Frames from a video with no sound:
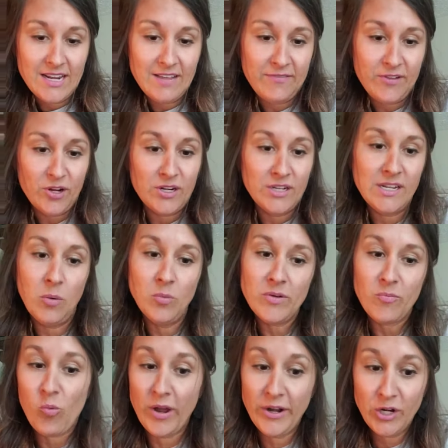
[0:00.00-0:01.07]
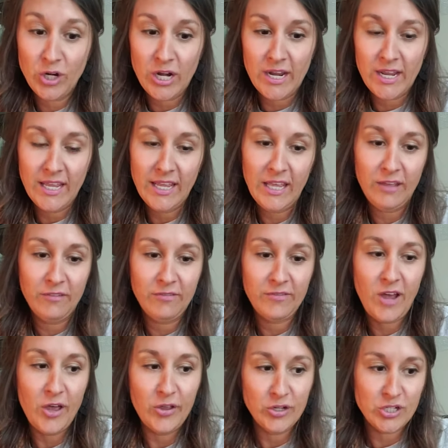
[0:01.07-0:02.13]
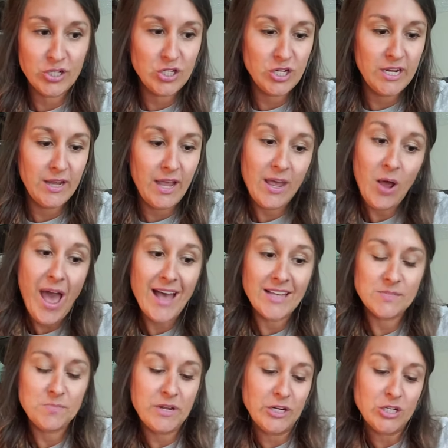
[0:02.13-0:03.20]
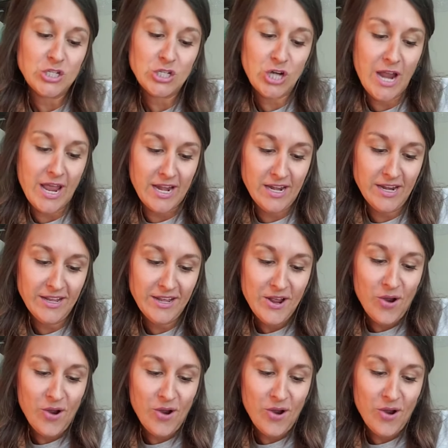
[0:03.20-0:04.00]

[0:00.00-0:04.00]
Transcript: If you're wondering if Color Street has been a trend,